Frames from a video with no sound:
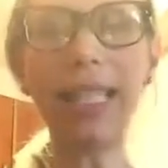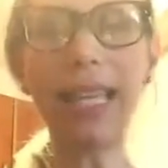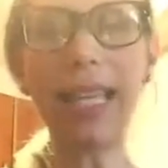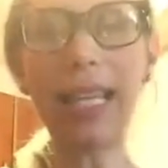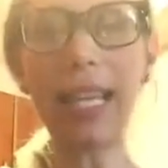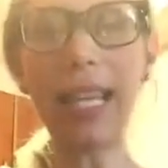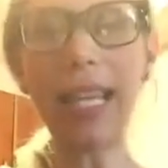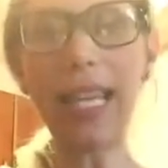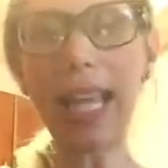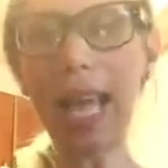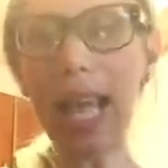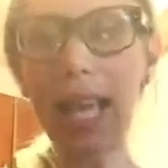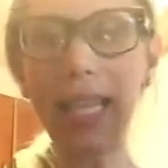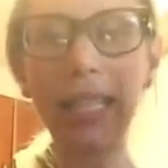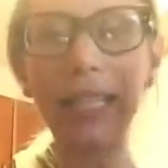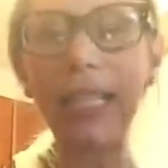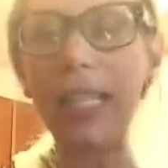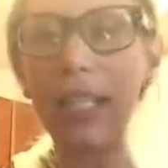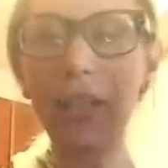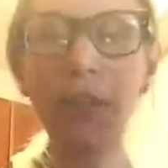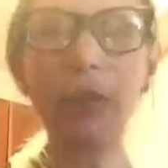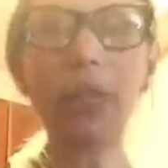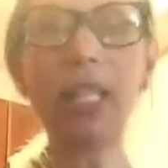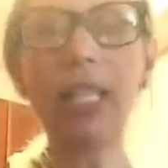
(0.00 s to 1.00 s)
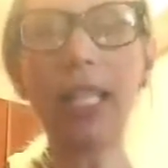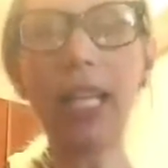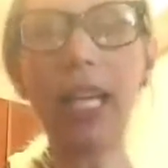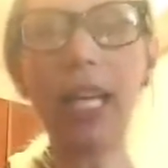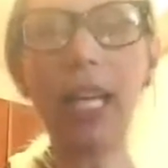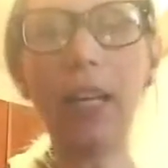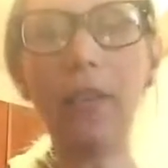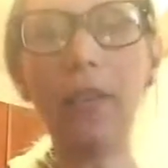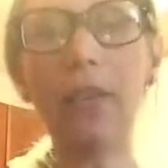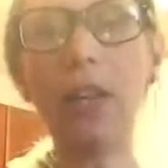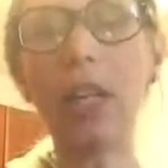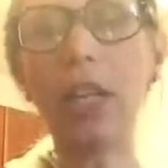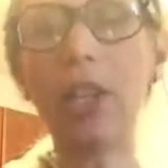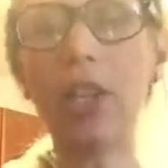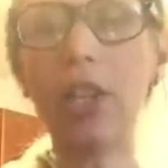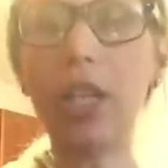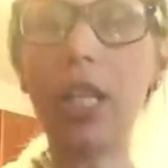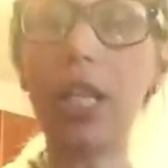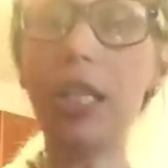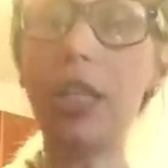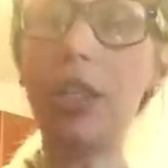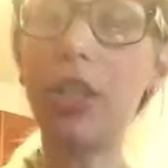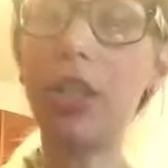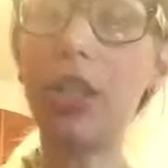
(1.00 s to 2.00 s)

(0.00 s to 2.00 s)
and I literally can't function.